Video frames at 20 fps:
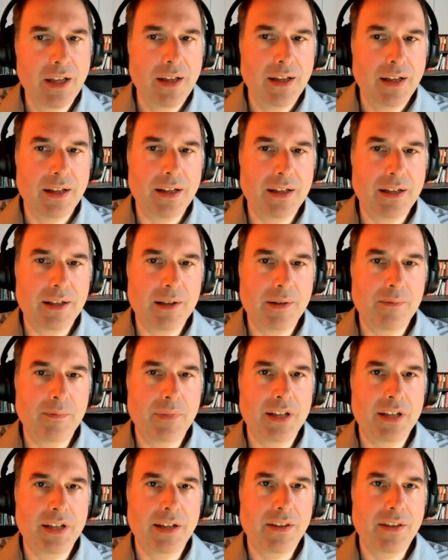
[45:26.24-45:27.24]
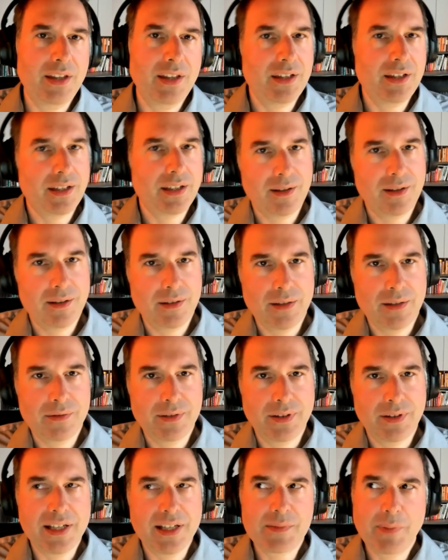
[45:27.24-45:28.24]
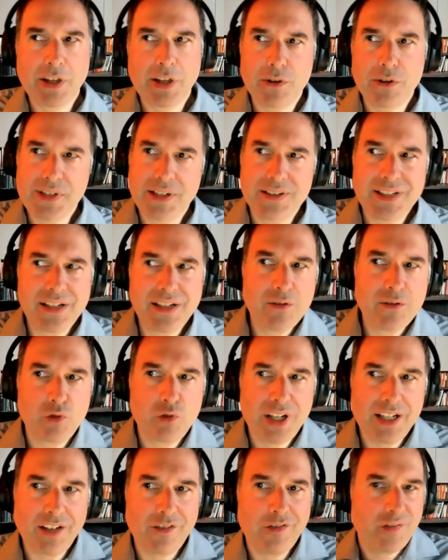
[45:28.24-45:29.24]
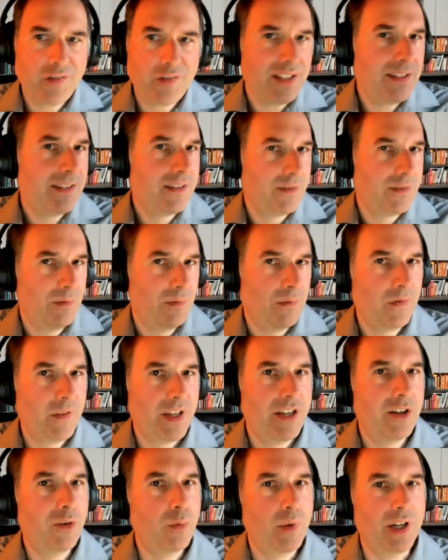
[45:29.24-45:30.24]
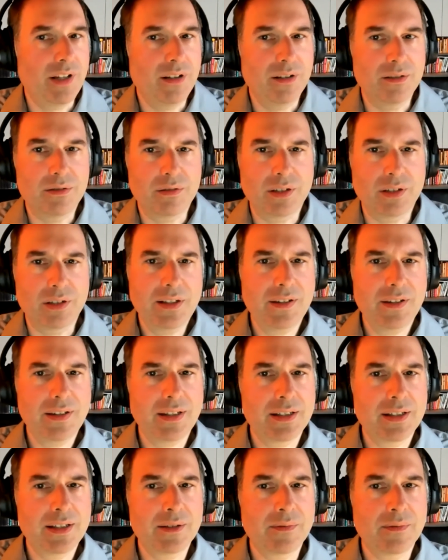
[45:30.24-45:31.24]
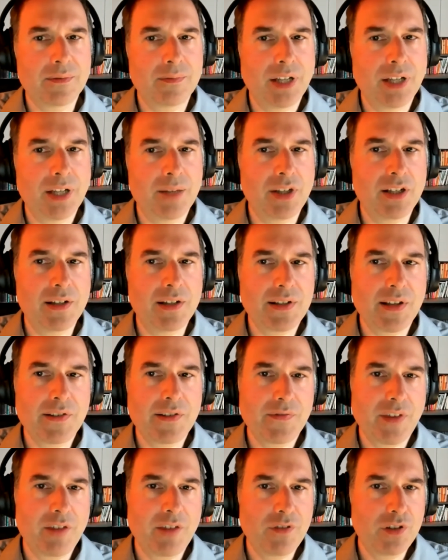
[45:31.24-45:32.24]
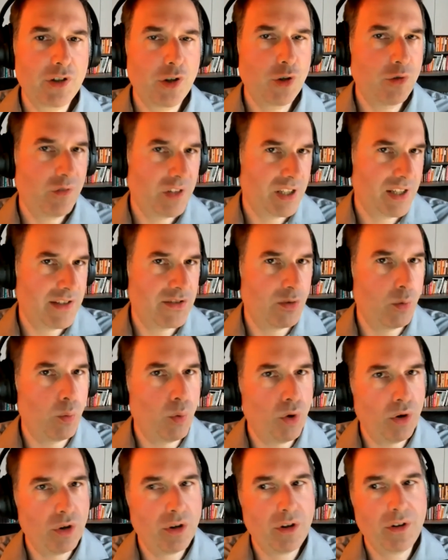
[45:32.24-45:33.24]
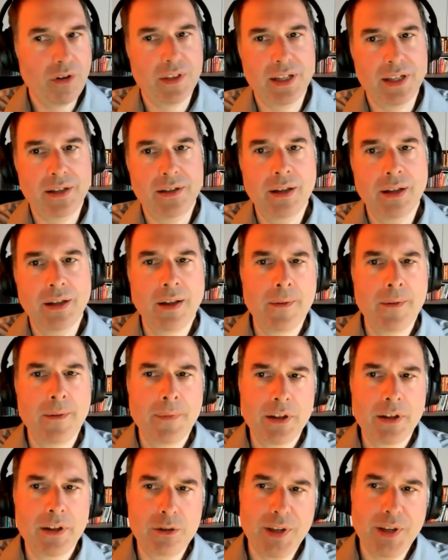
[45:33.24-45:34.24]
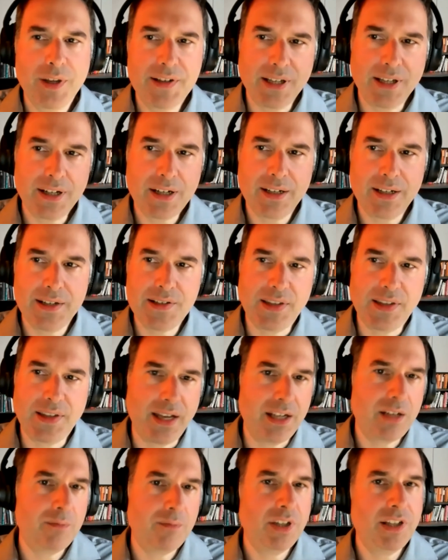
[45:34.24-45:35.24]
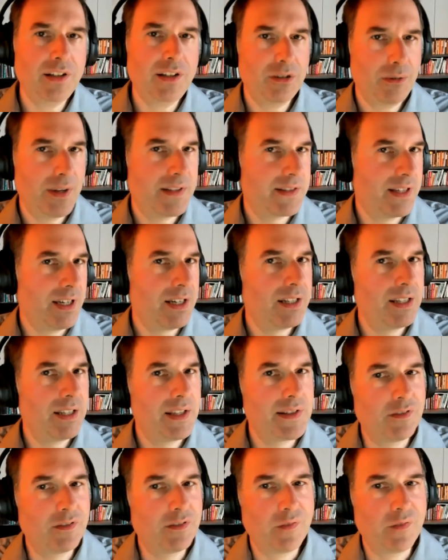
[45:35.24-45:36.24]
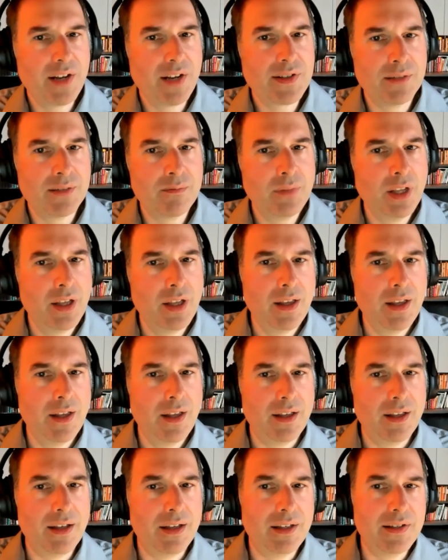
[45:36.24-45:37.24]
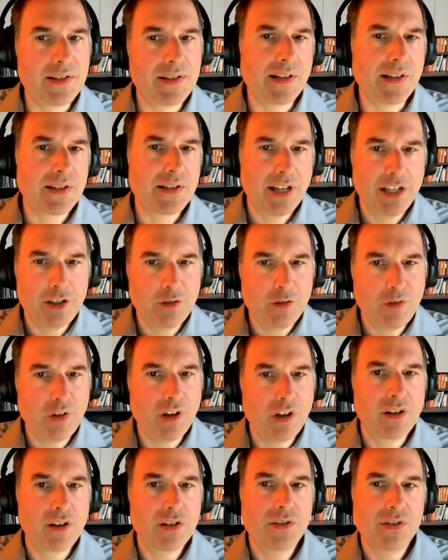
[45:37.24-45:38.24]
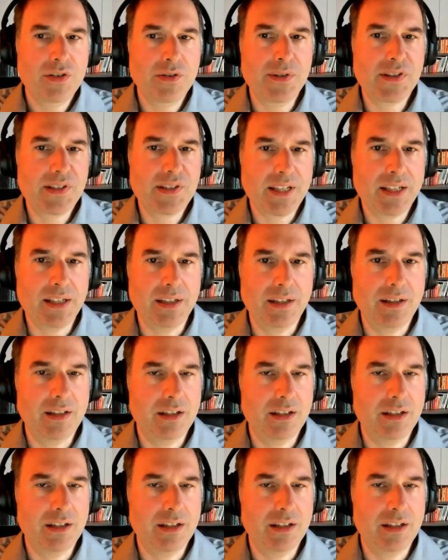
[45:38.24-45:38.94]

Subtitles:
And I think that's because it didn't really fit very well, right? I mean, if COVID is a war, then who exactly is the enemy? Who exactly is the victim? It's kind of hard to say.